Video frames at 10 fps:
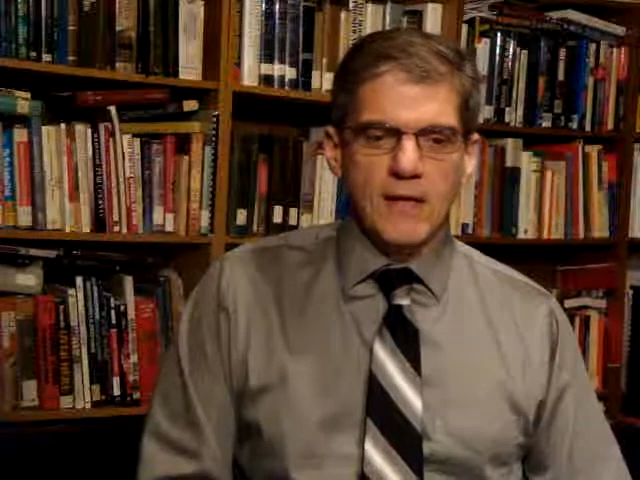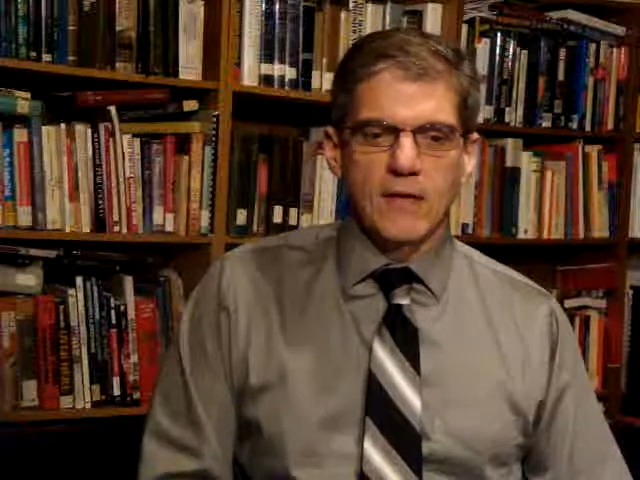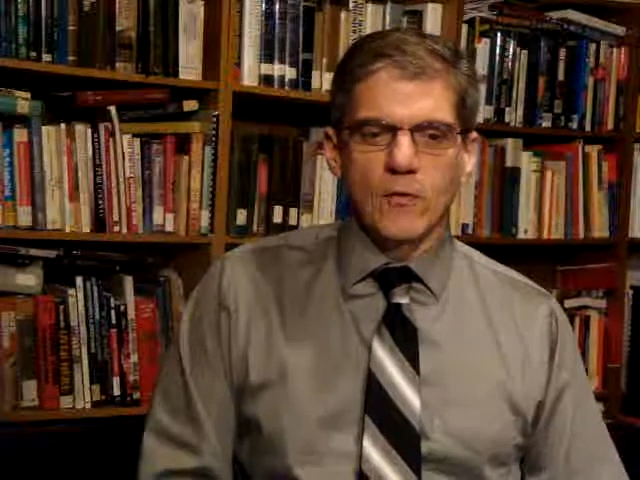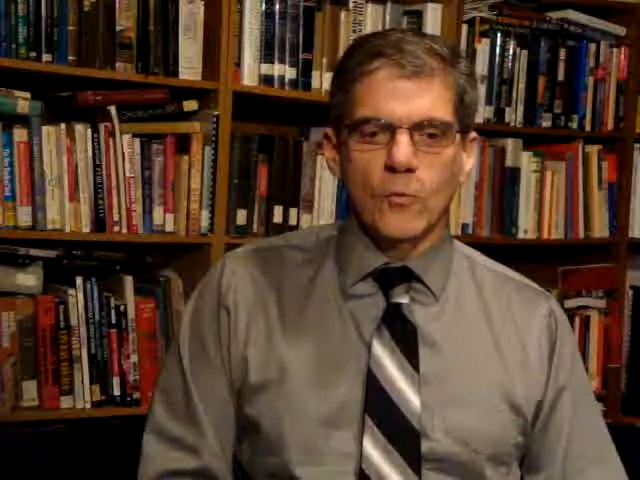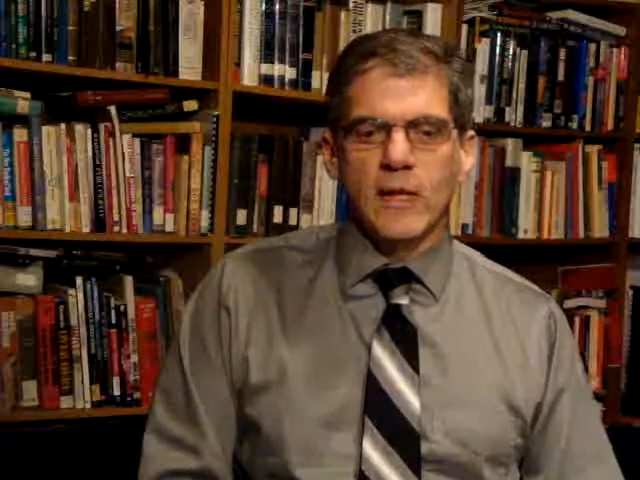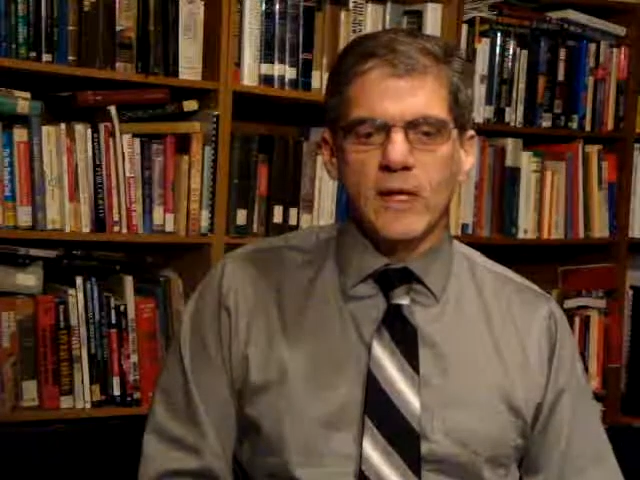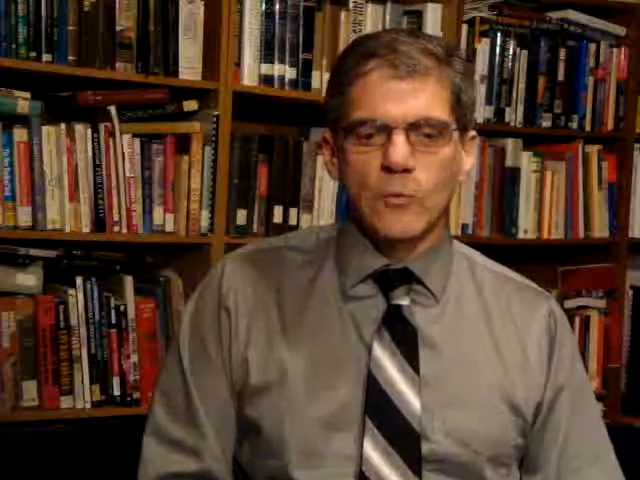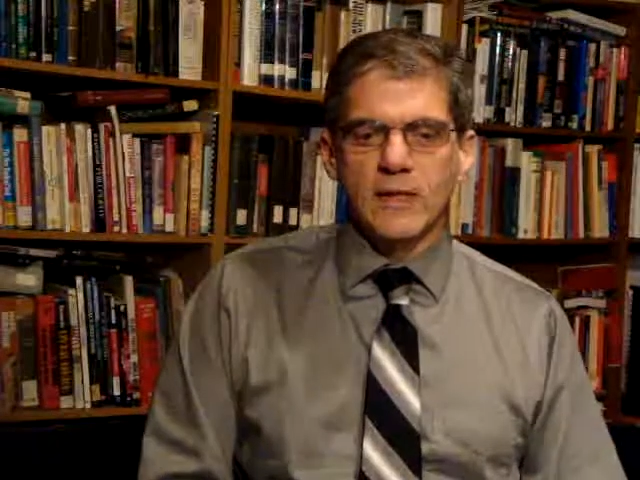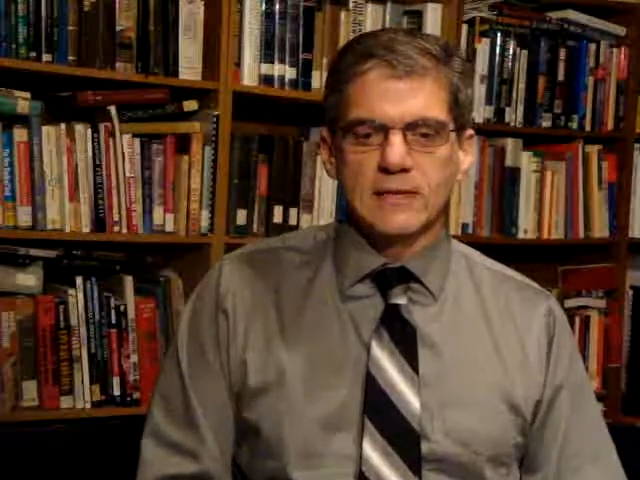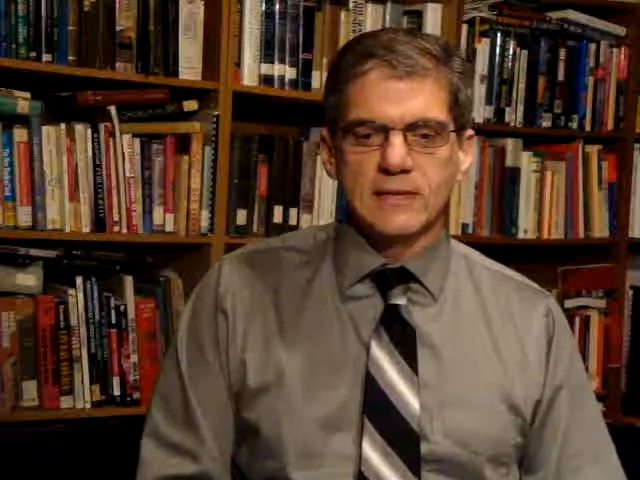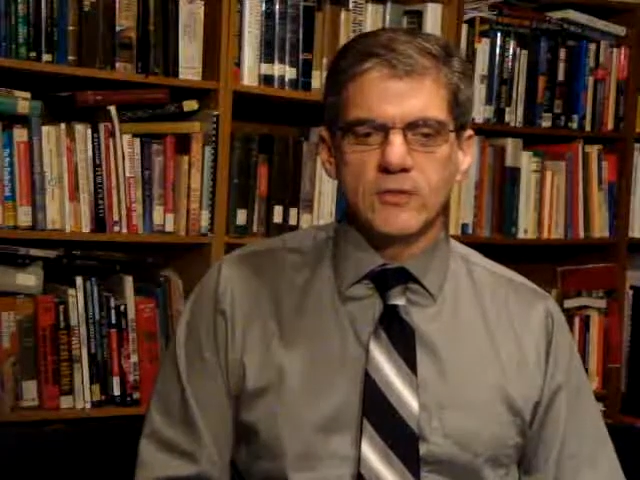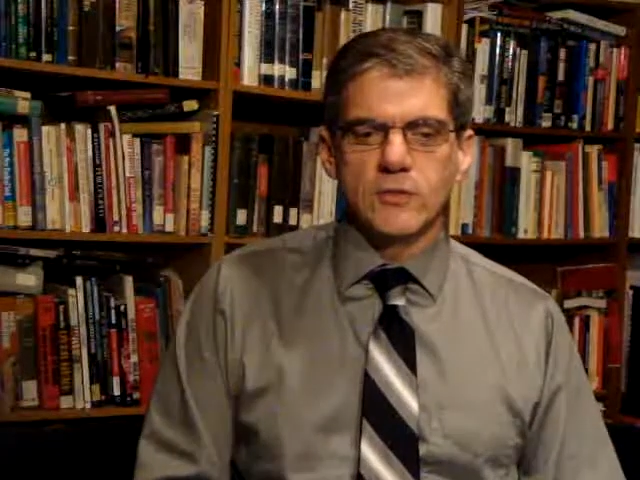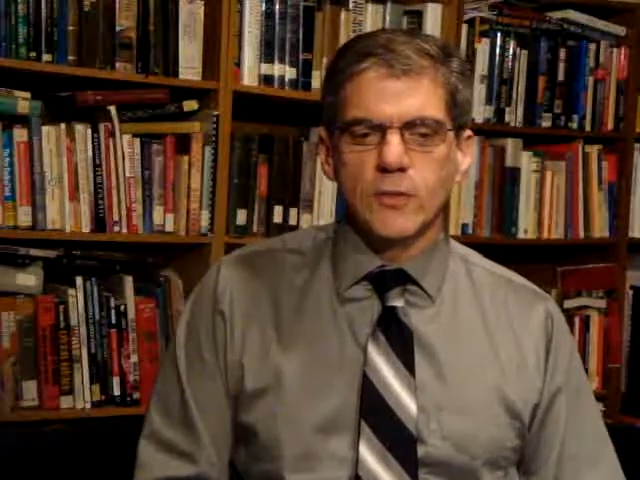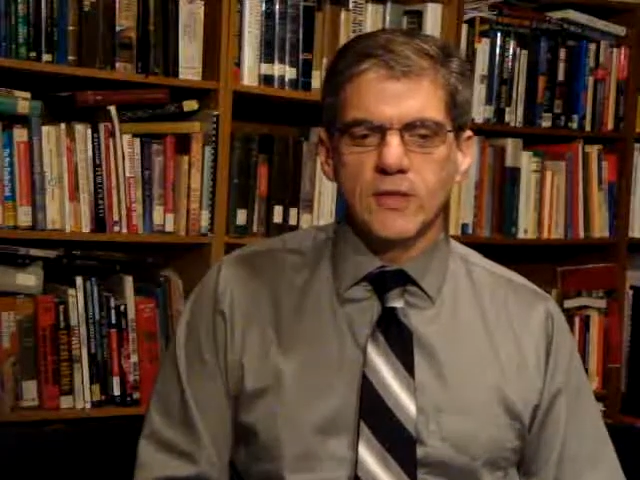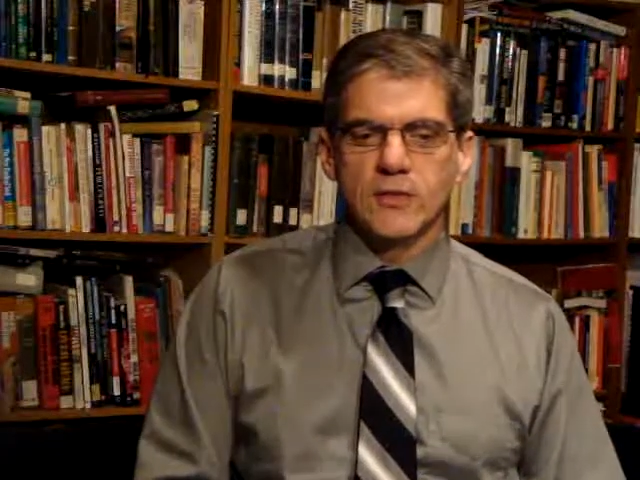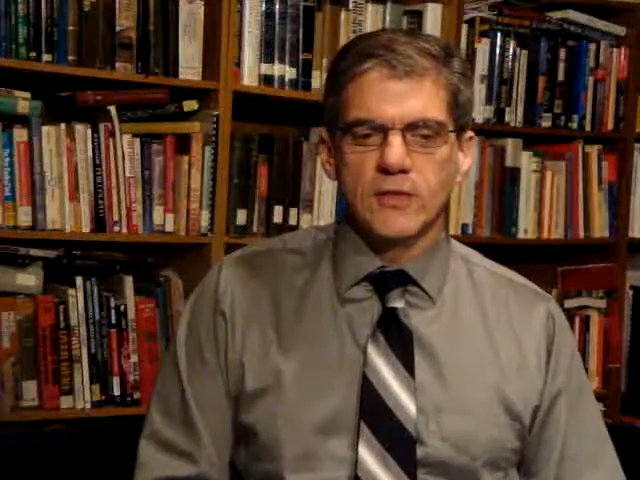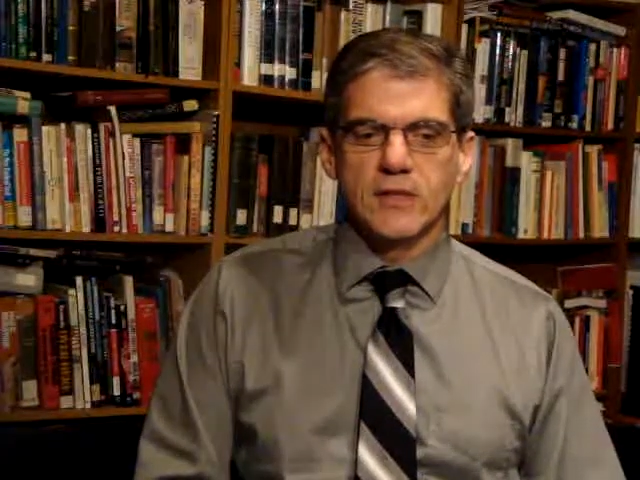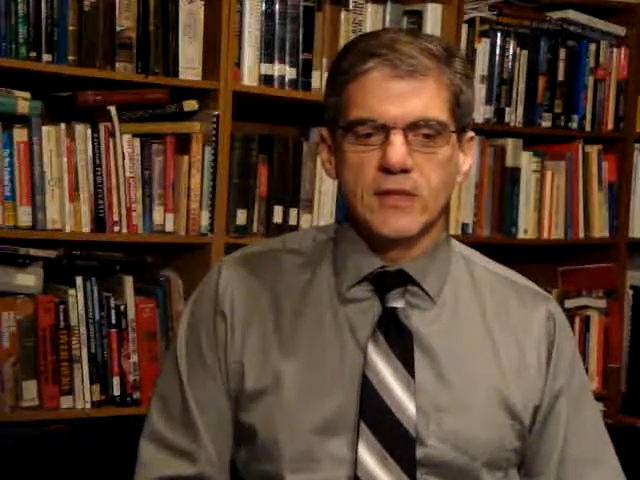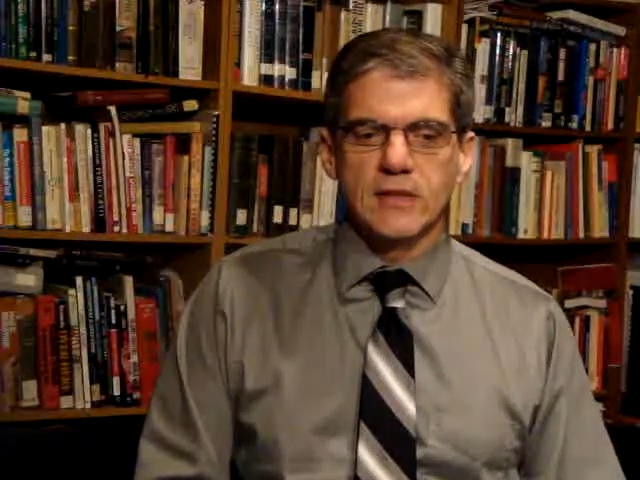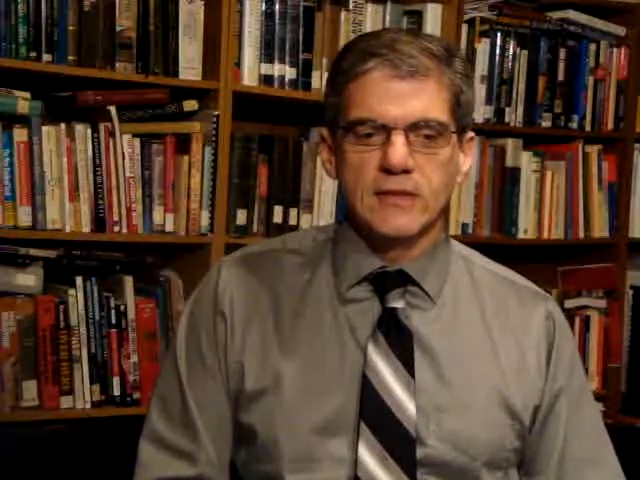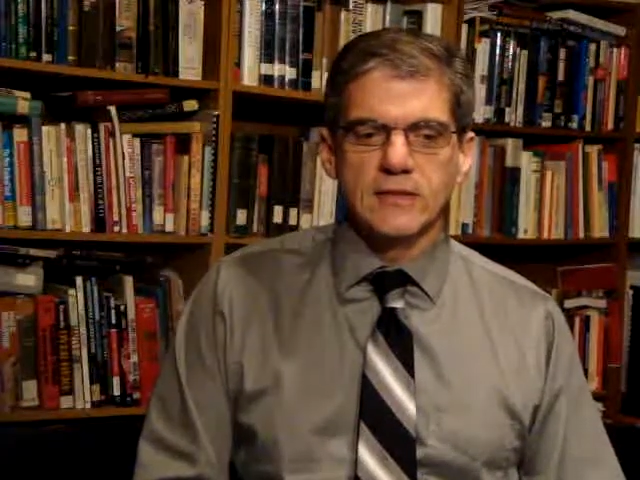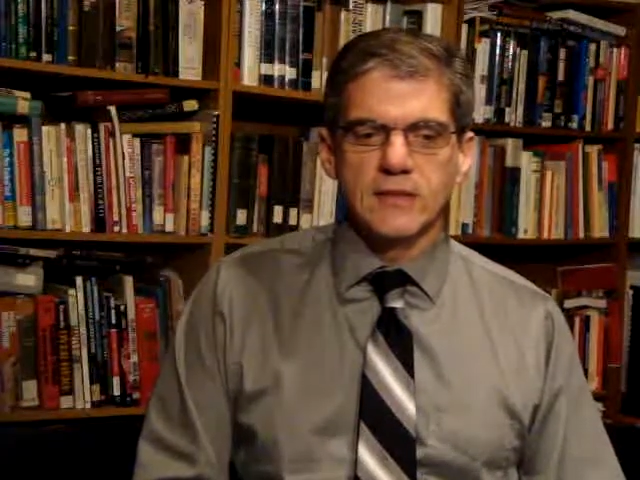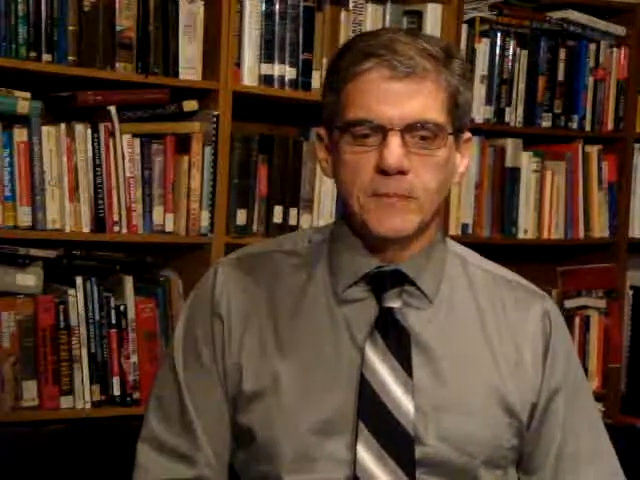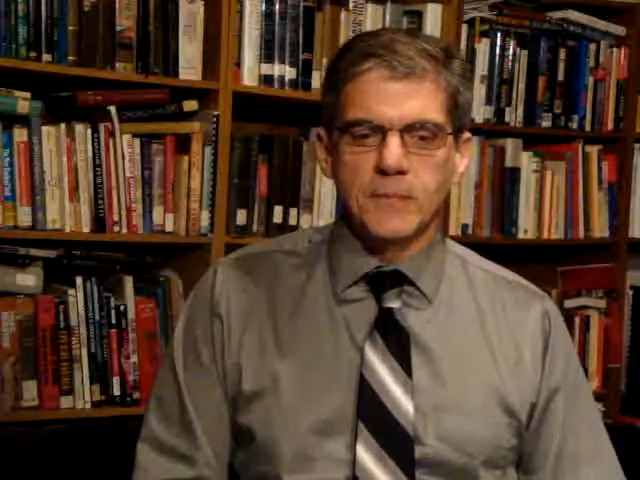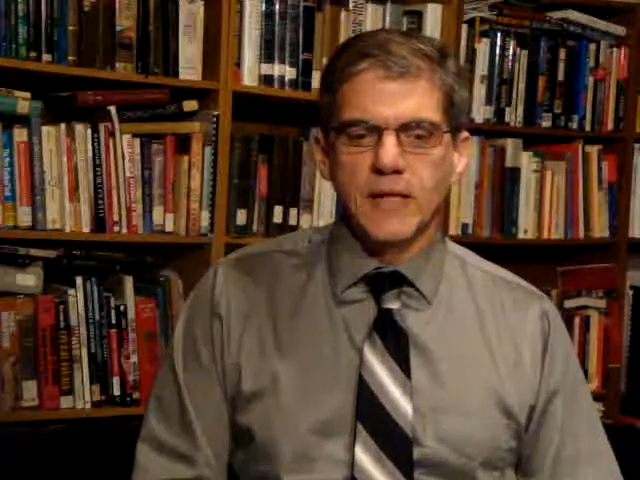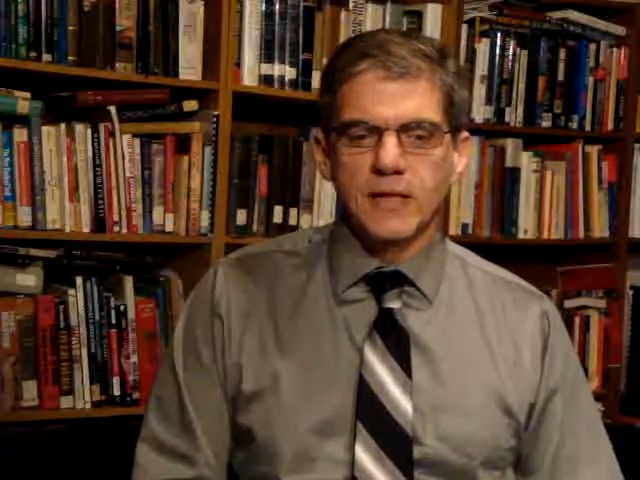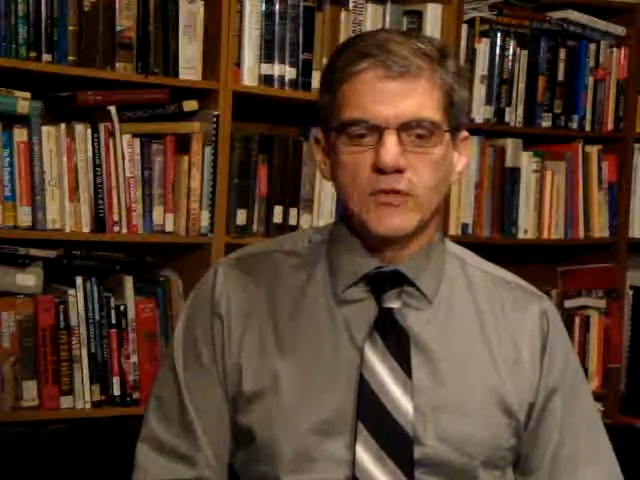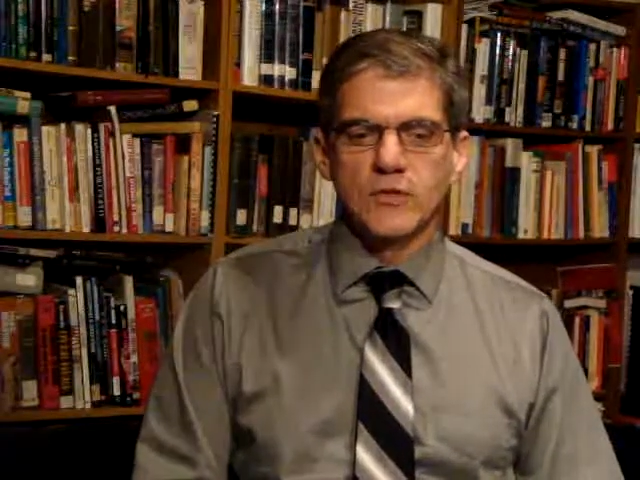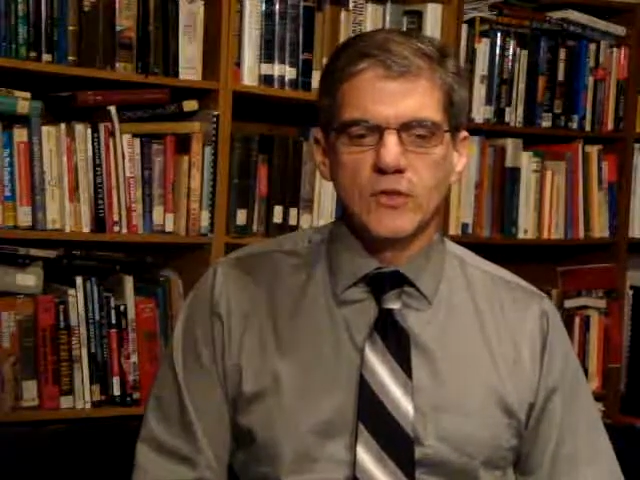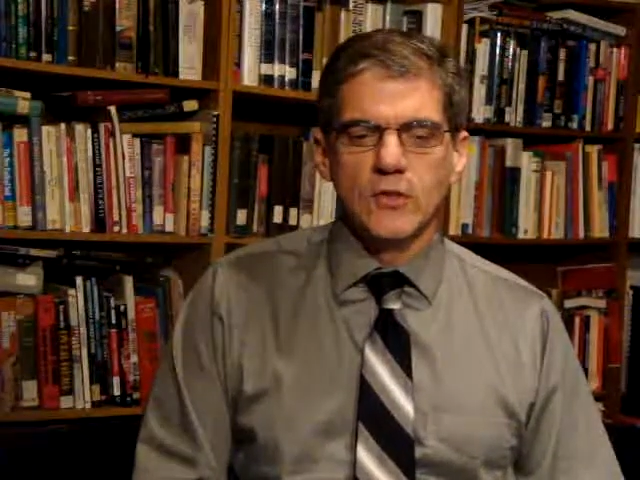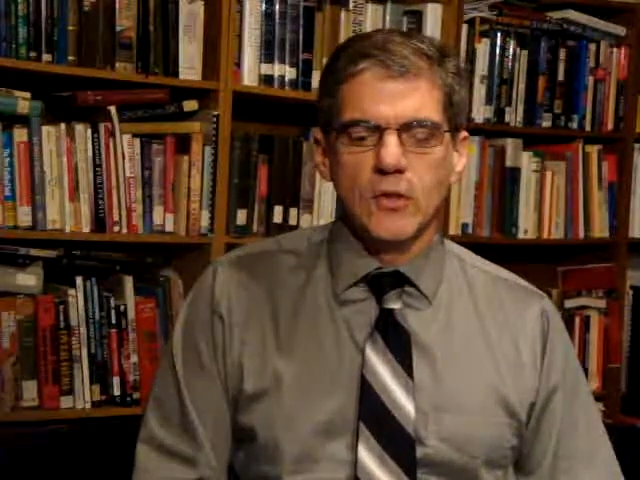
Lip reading: If a win-win situation is the best,